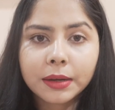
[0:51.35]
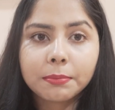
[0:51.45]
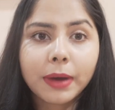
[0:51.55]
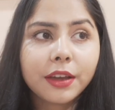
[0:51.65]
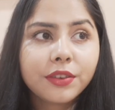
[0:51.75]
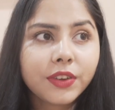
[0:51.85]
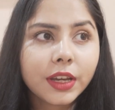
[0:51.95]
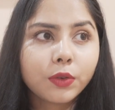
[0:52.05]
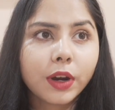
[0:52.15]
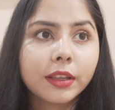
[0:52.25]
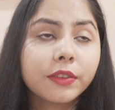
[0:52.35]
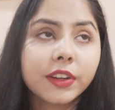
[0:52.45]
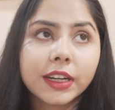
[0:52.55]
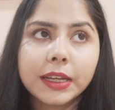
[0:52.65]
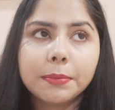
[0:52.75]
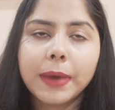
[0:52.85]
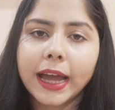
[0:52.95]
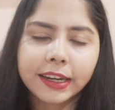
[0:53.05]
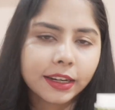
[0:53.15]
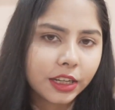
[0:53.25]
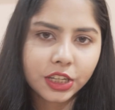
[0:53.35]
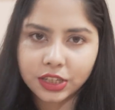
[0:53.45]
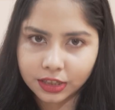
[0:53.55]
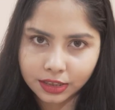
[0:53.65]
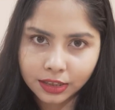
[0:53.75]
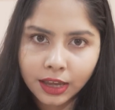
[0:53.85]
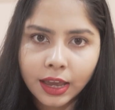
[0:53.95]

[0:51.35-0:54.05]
my feet were in a very bad condition.